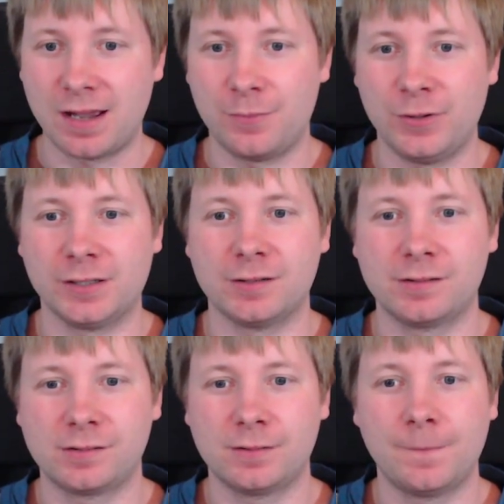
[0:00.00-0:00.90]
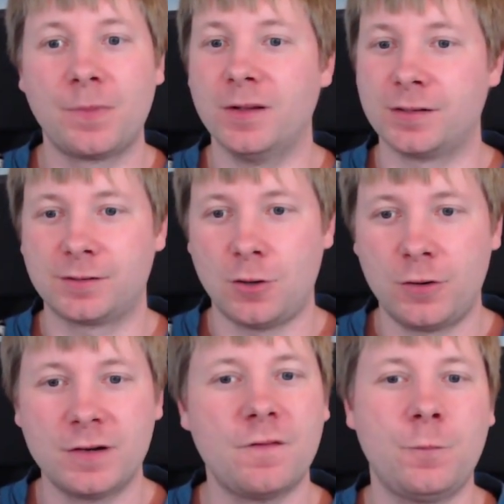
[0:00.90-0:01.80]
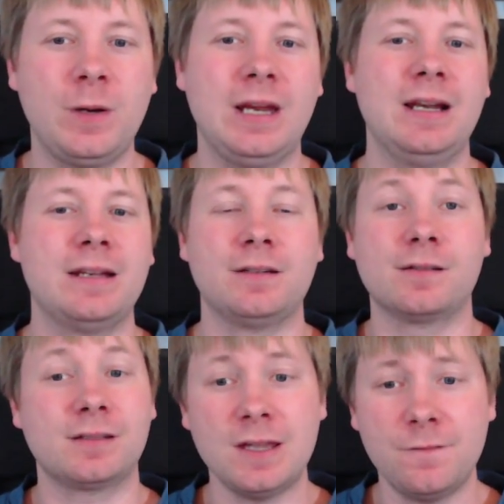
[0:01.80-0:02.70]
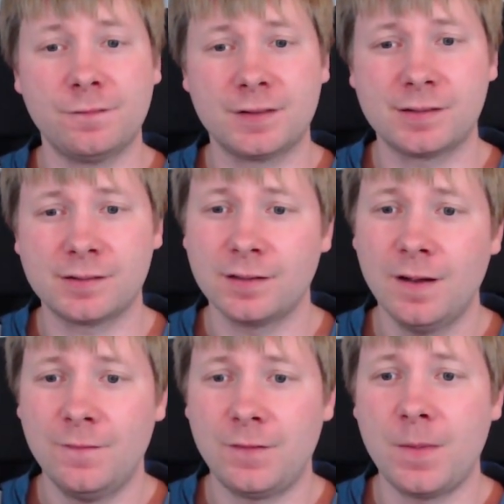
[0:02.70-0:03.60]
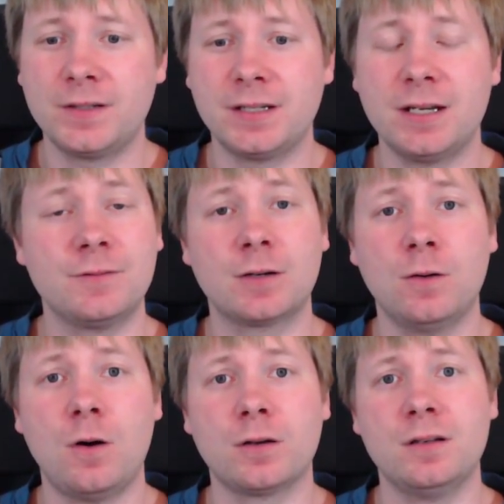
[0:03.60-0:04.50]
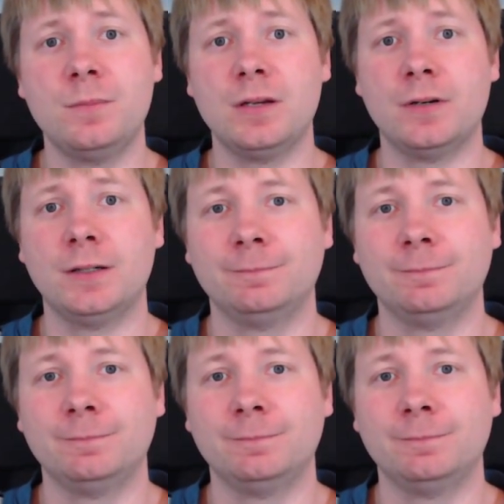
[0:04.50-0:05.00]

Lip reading: Prince. The story of Weedle and his gifts from the Daedric Lord Namira.